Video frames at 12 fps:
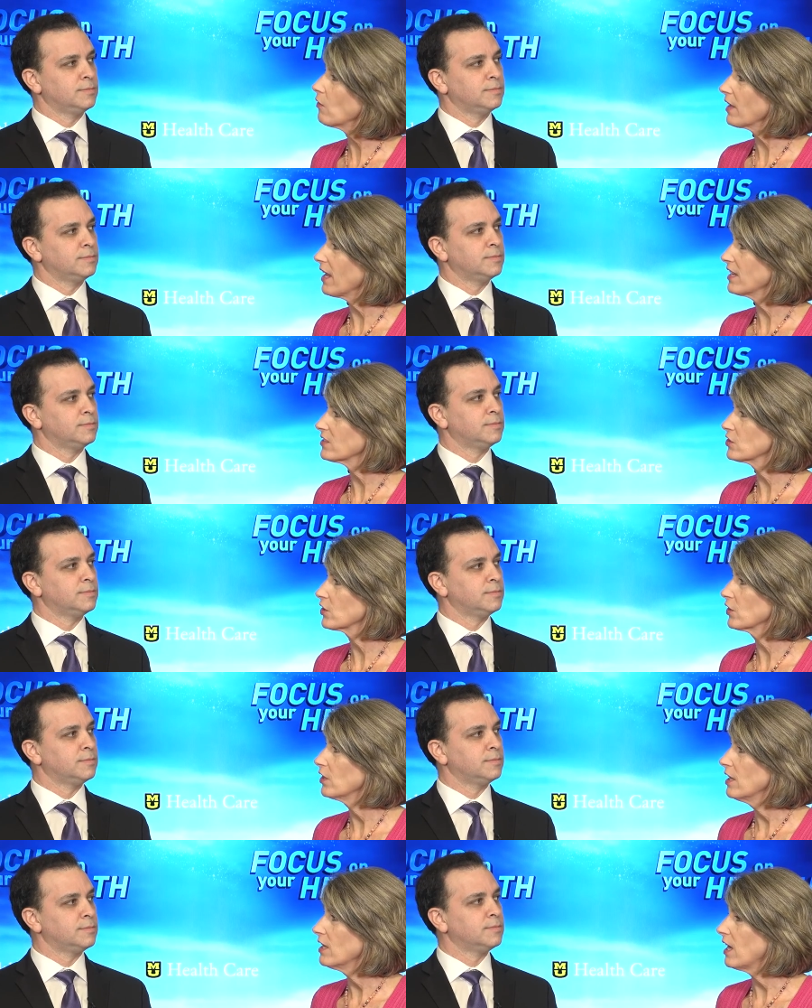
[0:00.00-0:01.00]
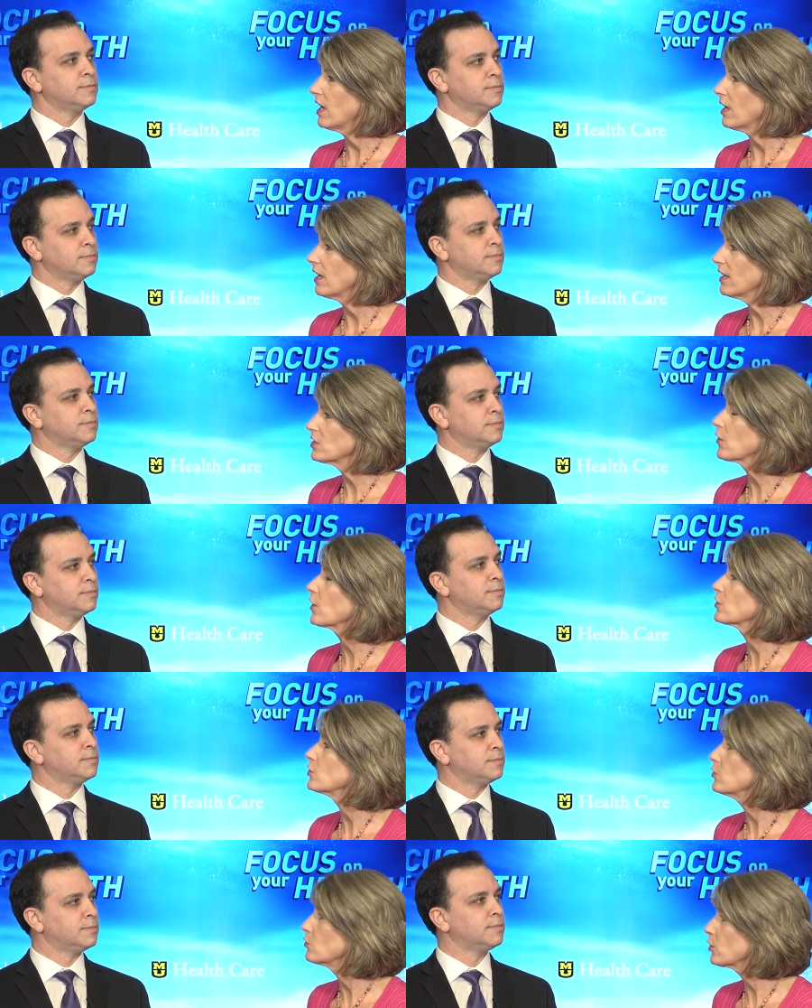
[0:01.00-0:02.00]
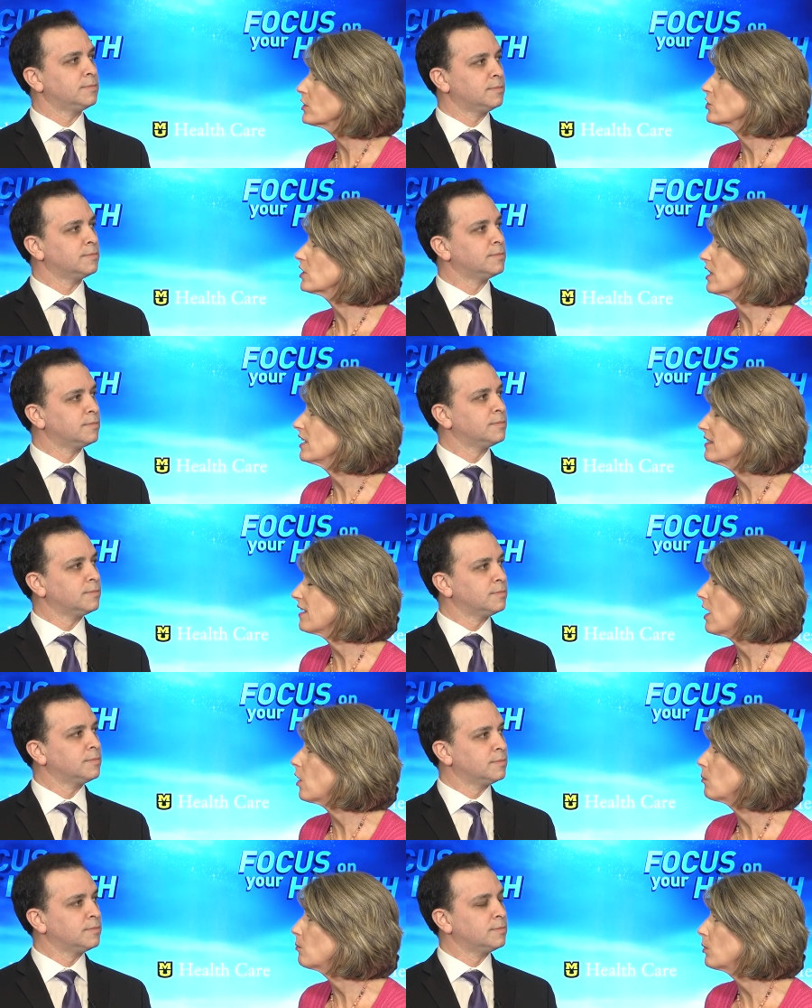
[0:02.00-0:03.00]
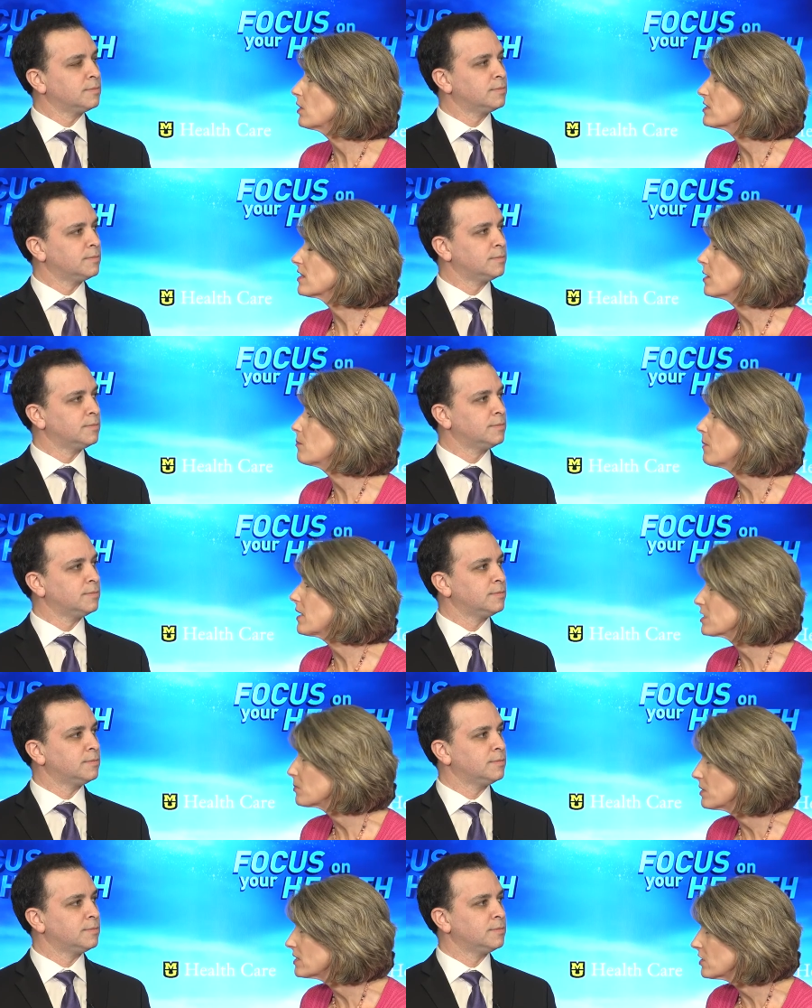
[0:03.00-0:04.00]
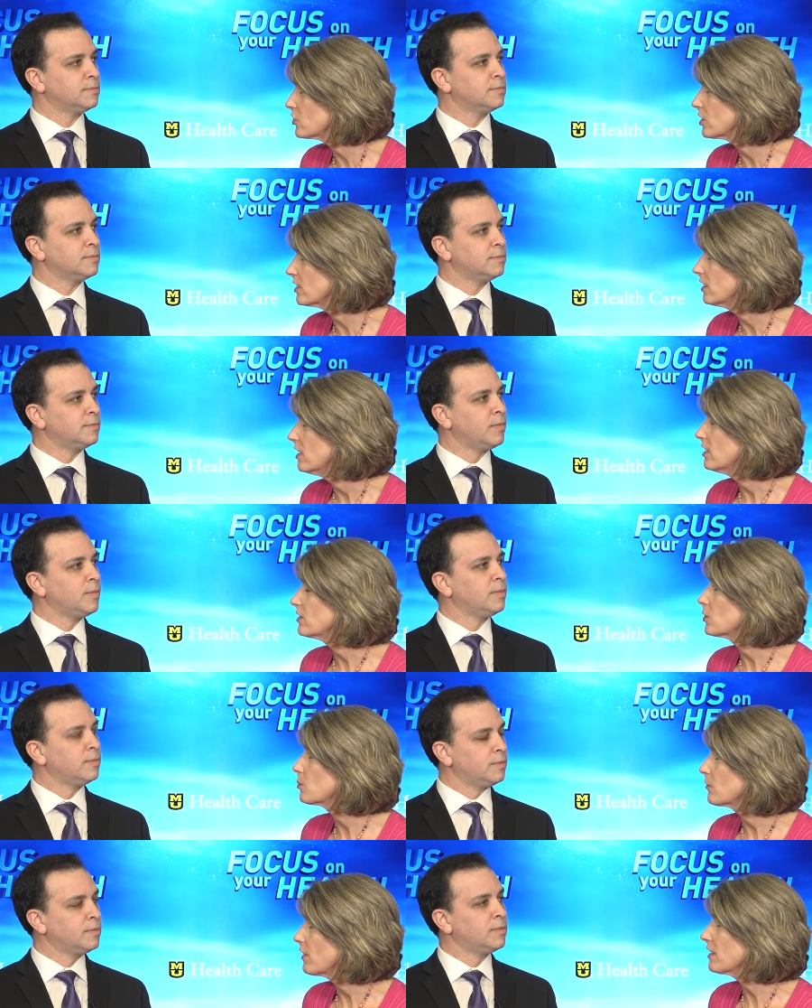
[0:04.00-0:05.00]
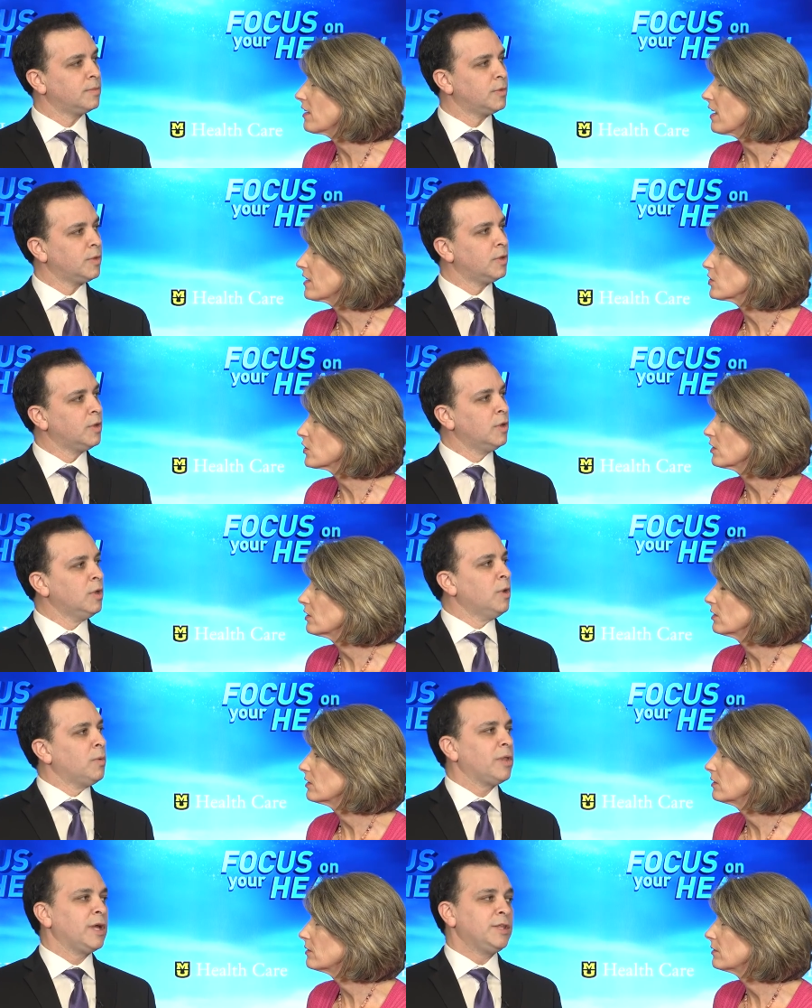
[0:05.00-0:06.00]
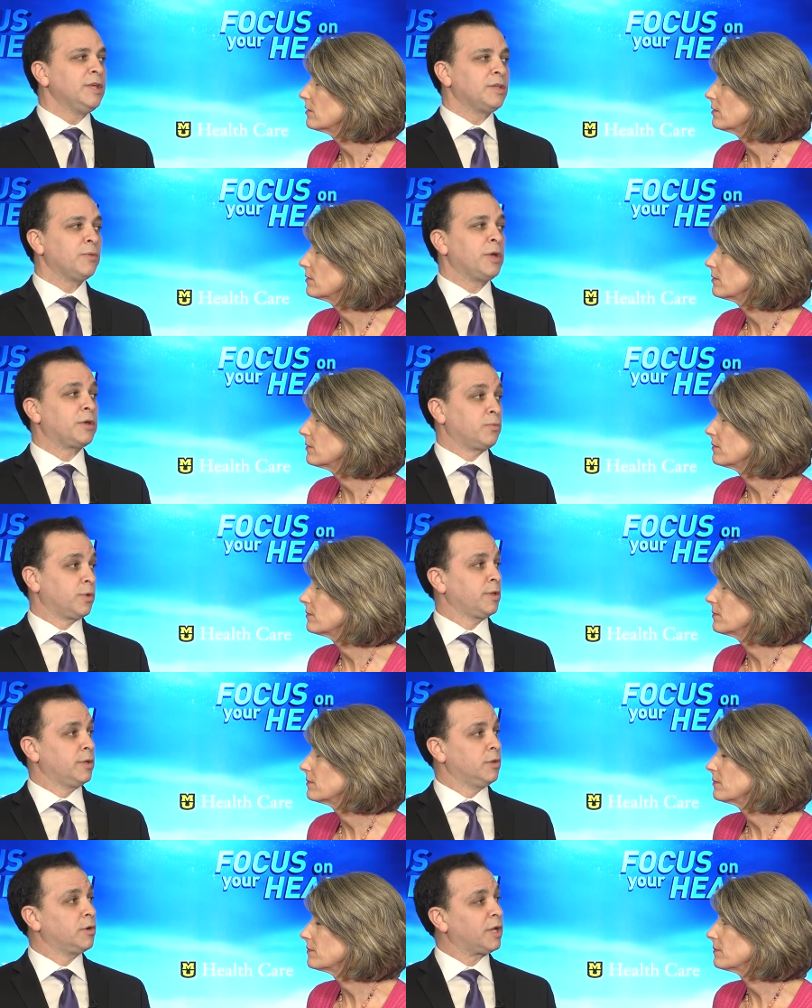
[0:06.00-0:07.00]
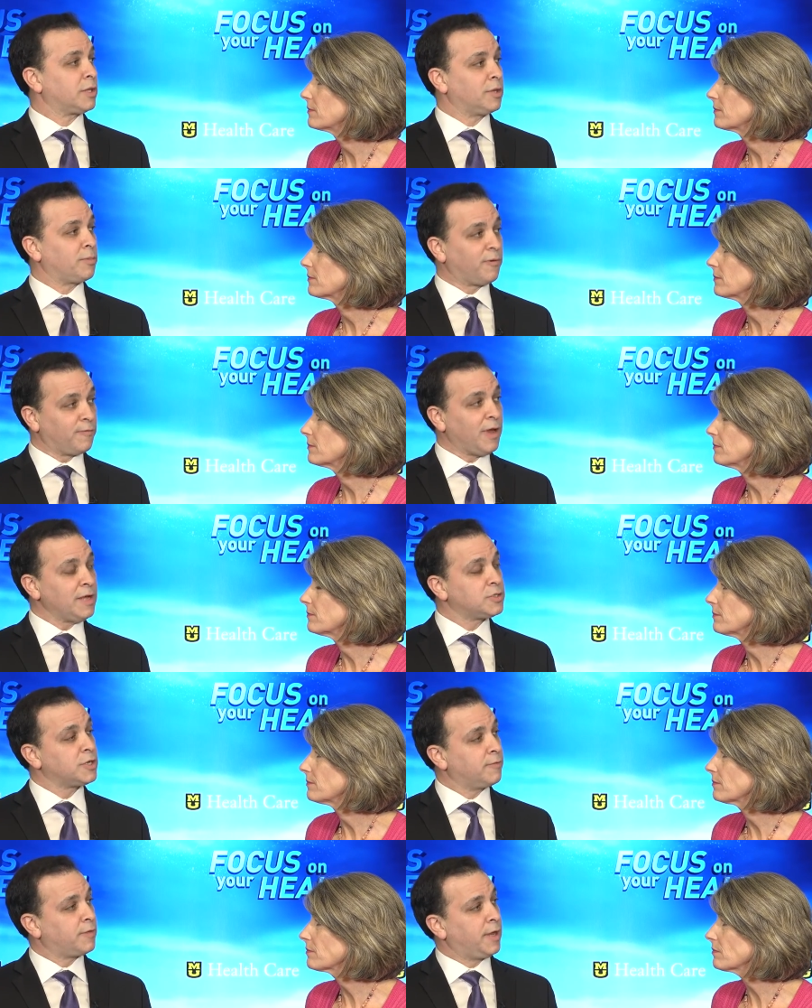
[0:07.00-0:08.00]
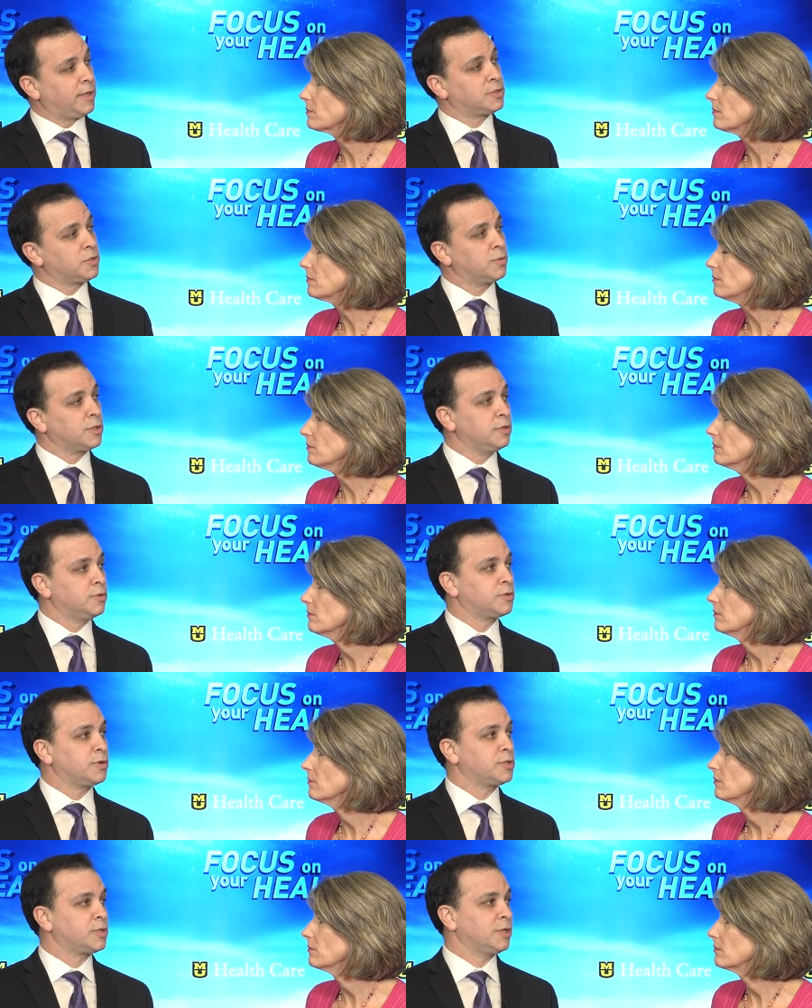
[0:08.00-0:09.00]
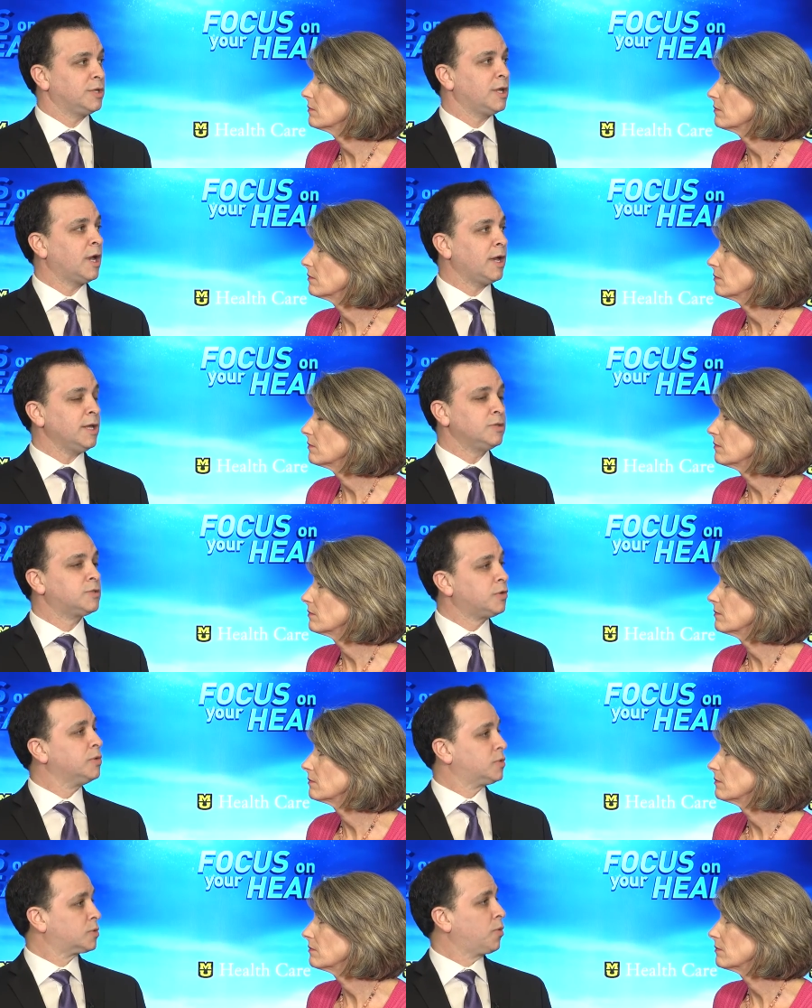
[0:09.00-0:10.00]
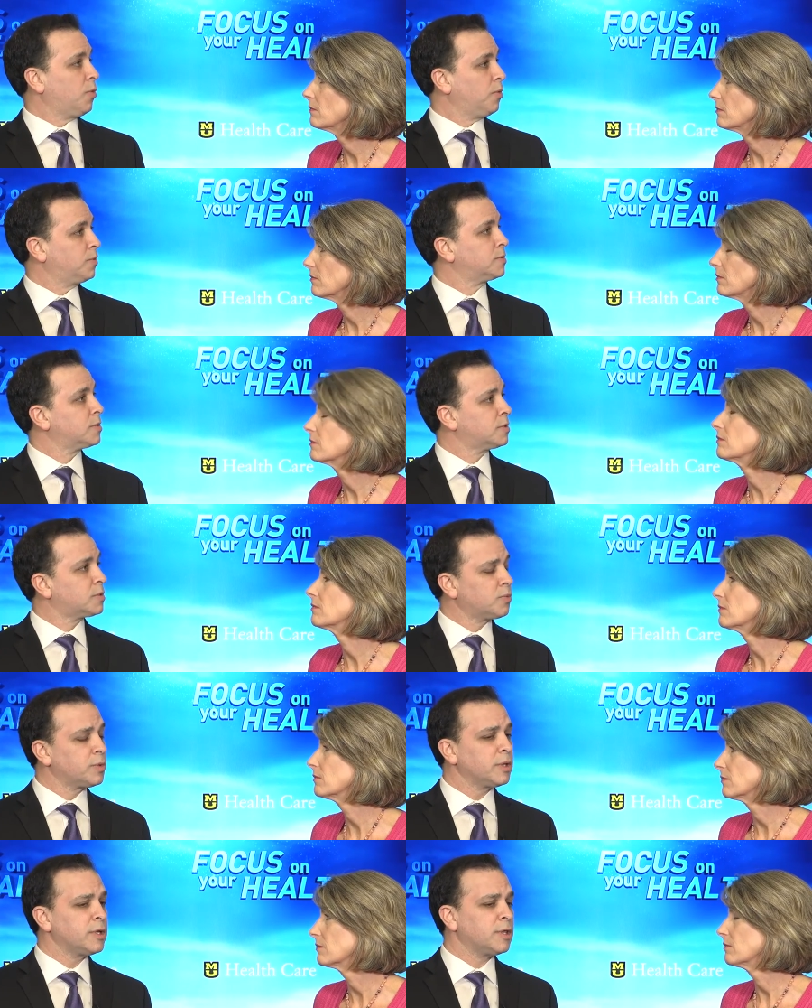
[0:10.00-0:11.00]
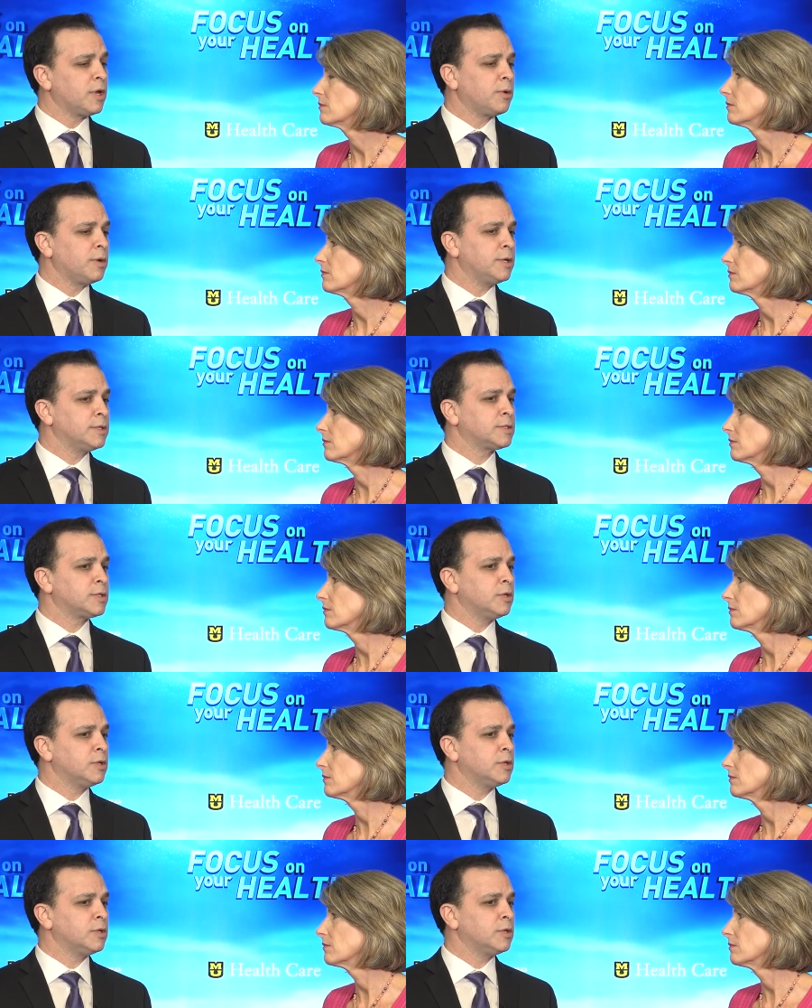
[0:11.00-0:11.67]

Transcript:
Speaker 1: cancer uh, as far as nutritionally to help put us in the best position to prevent cancer?
Speaker 2: Well, I think that we can really look at the prevention of cancer with nutrition uh, in two schools. So, really, there is the